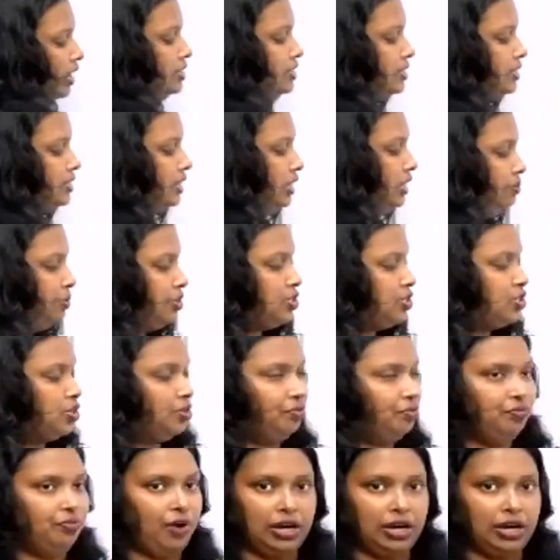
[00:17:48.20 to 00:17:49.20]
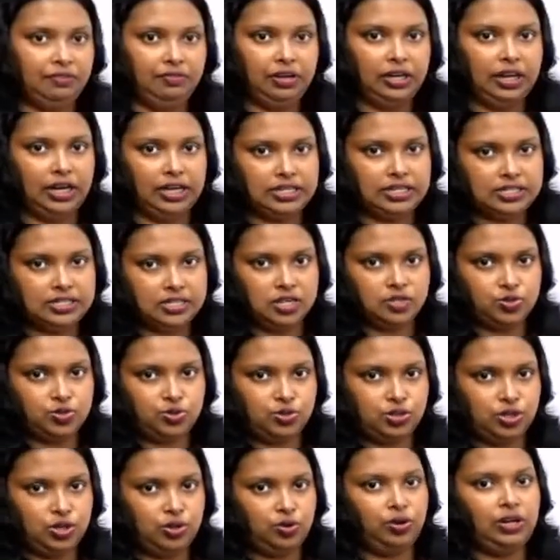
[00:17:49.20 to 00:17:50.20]
answer, limits of 1 when x tends
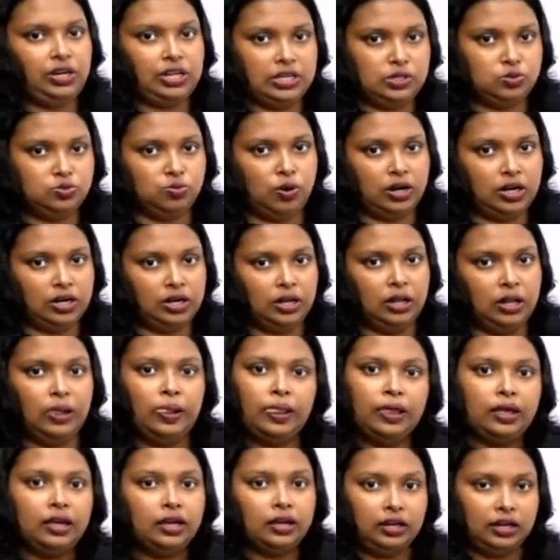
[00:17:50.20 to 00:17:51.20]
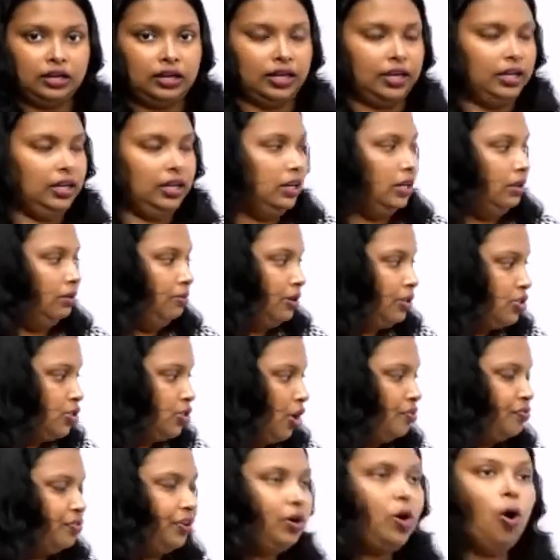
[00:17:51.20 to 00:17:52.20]
to 0, it is 1. Clear? Limits
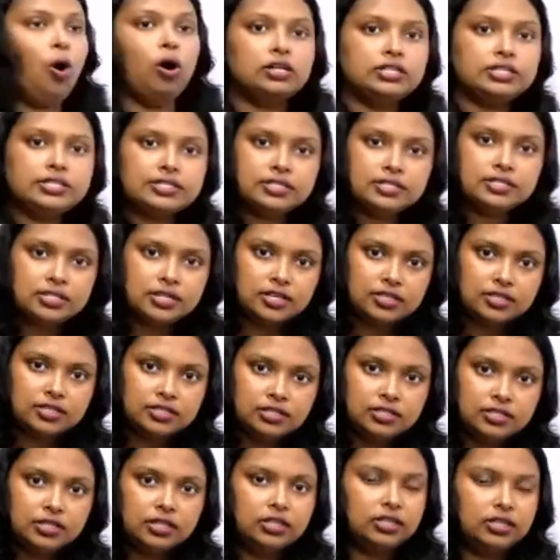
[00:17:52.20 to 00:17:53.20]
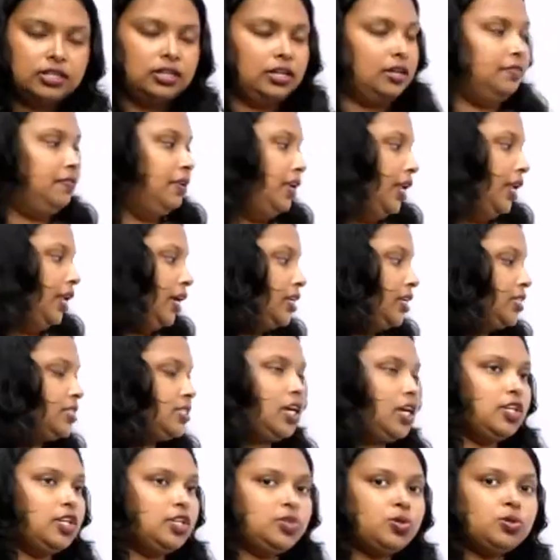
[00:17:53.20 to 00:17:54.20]
of a constant when x
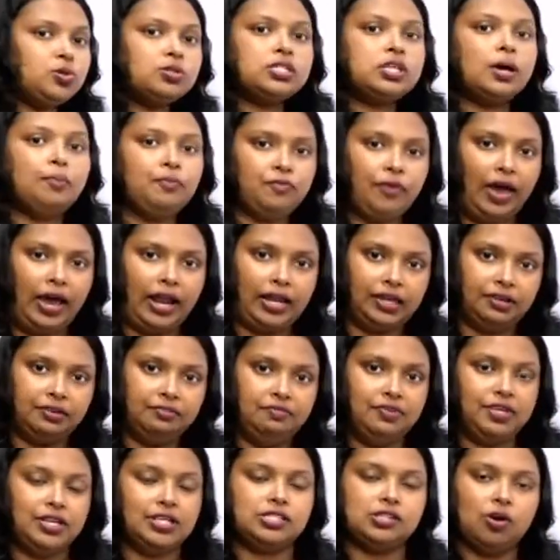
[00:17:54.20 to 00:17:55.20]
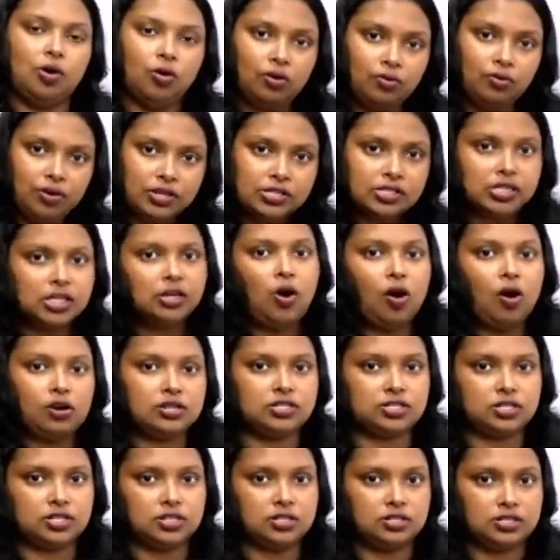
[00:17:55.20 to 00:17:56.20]
tends to some value is always the
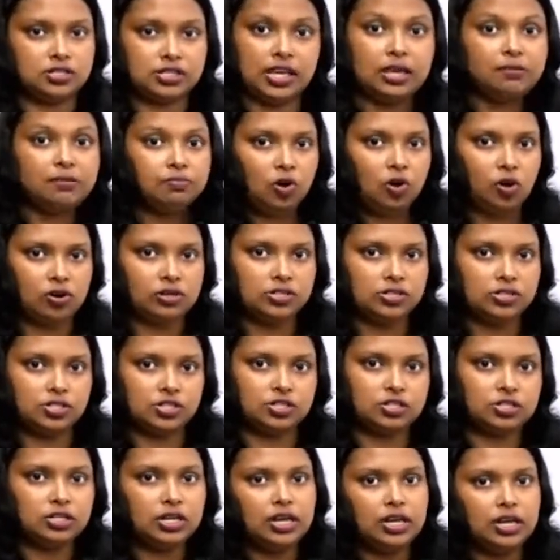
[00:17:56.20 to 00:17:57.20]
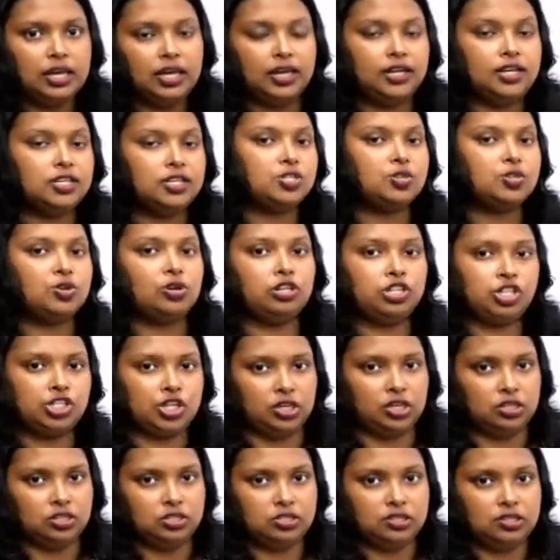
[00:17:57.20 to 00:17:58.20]
constant, same constant. It does not
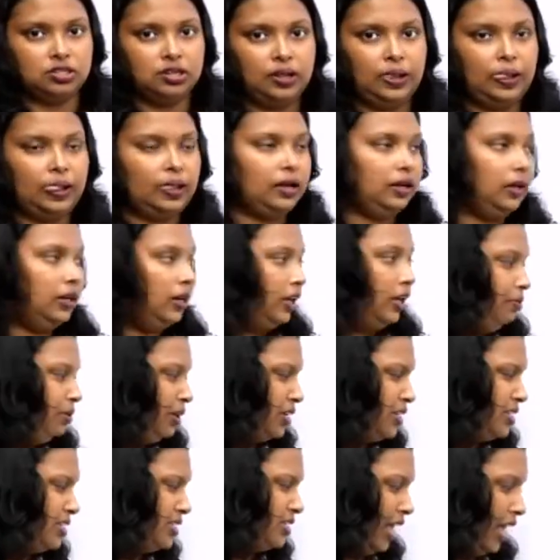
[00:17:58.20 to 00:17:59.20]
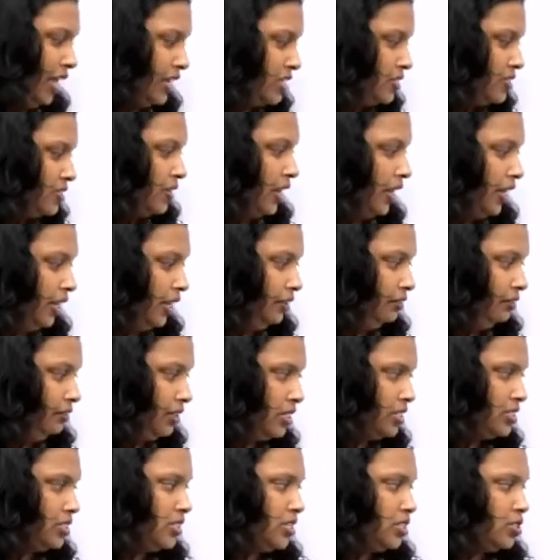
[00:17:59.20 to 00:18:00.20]
change. Clear? Because x value,
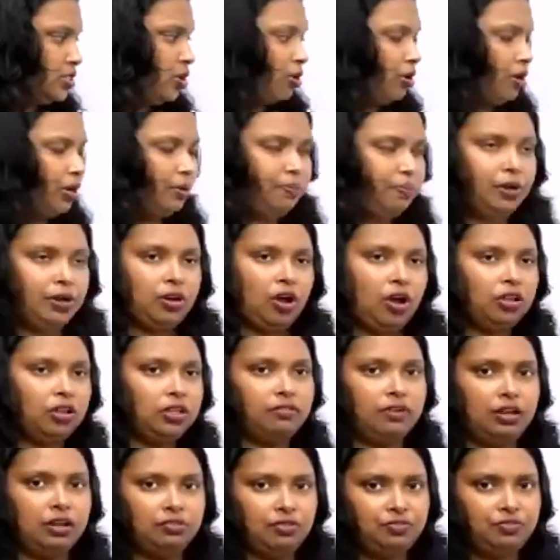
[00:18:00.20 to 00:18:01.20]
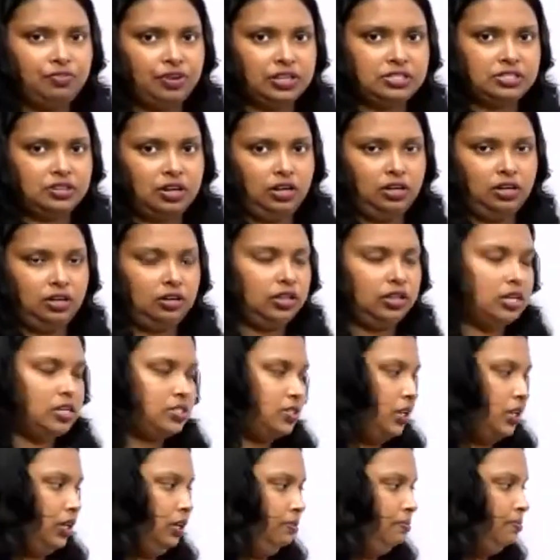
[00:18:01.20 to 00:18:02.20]
this does not depend on the value of x, right?
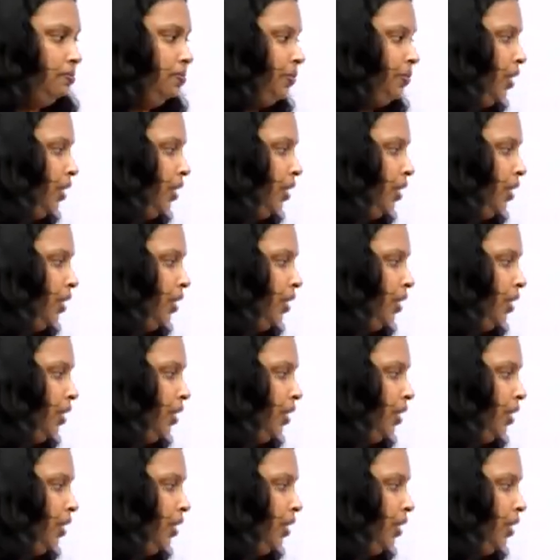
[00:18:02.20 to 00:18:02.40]
That's why.